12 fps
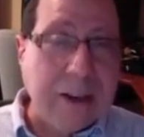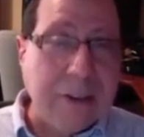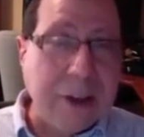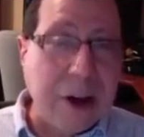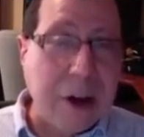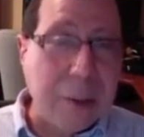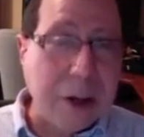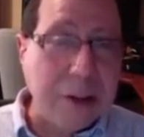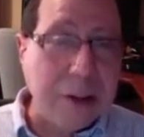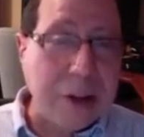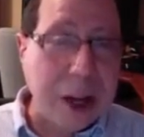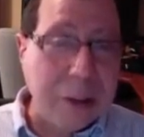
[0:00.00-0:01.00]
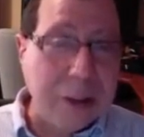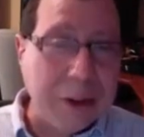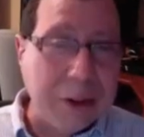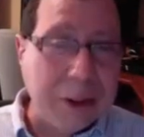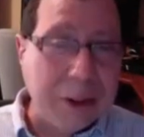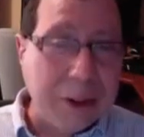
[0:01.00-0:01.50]
every homework
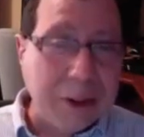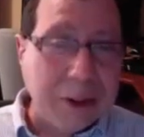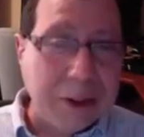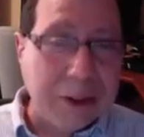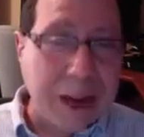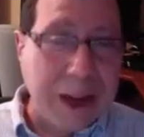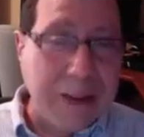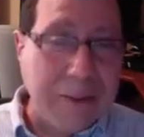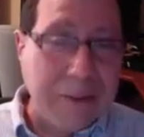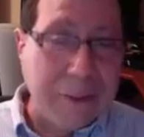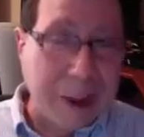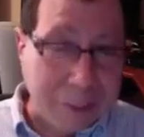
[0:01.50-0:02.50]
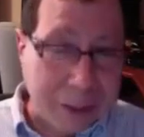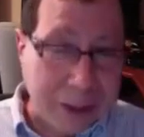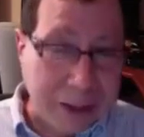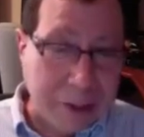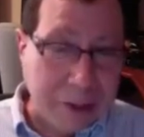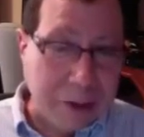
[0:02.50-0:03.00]
assignment gave
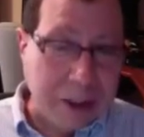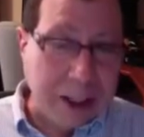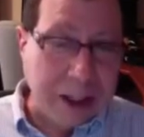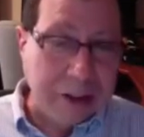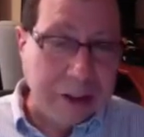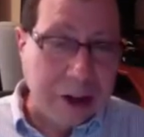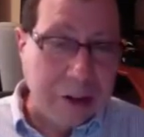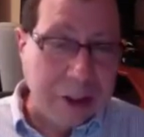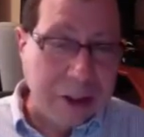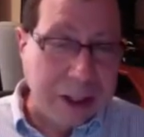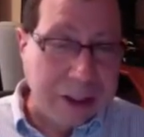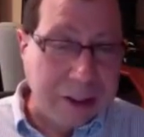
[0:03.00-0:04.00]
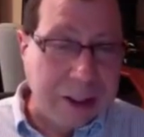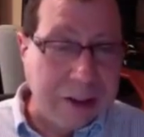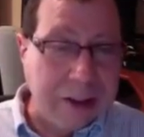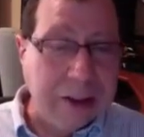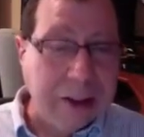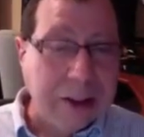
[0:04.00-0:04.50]
something that was related to
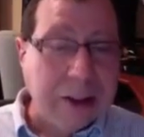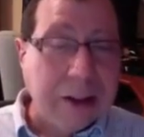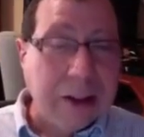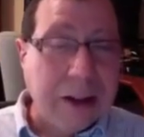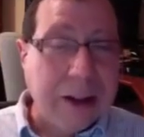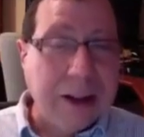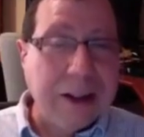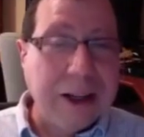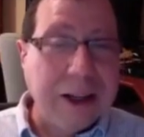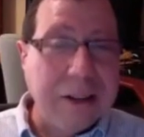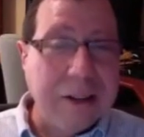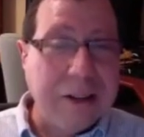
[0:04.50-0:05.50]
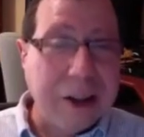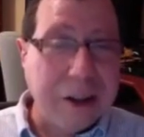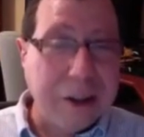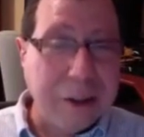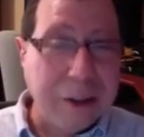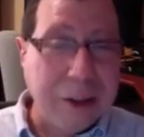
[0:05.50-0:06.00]
COVID-19. And
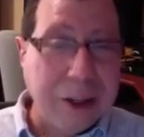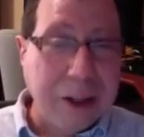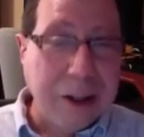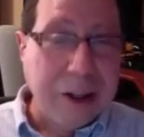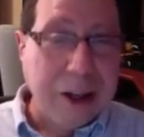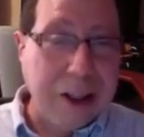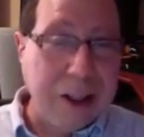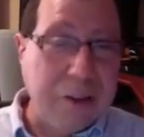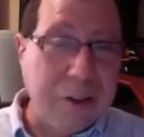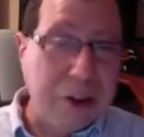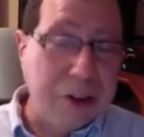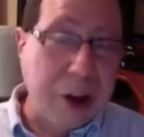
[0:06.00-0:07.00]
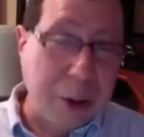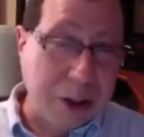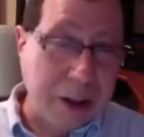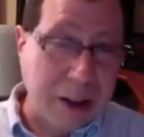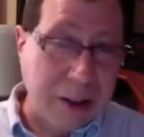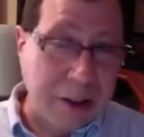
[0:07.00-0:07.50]
so in the first
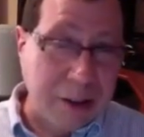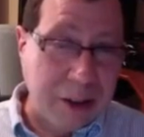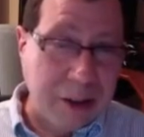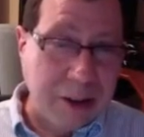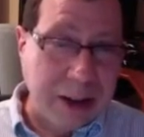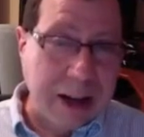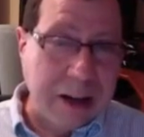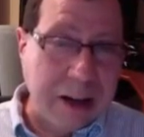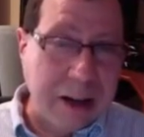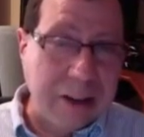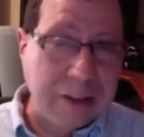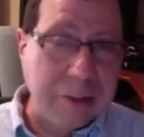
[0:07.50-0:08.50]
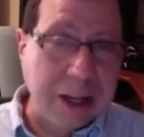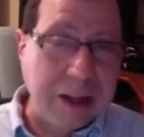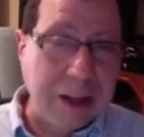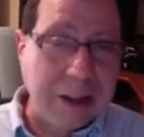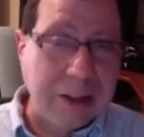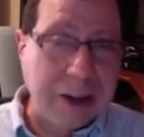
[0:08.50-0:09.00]
homework, you analyze some
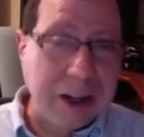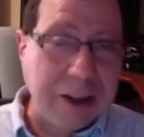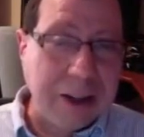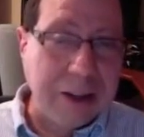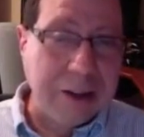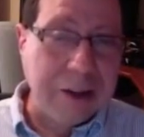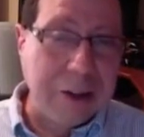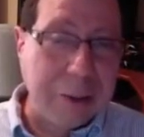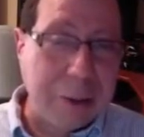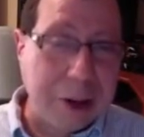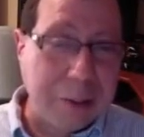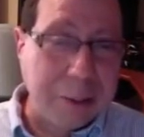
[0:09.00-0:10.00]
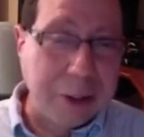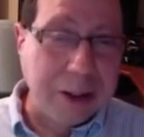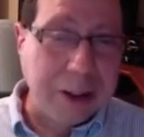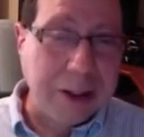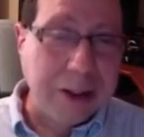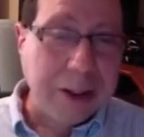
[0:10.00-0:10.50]
data, right? And then you do some
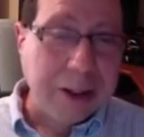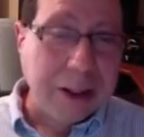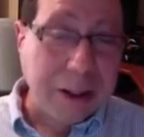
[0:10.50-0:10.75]
probability,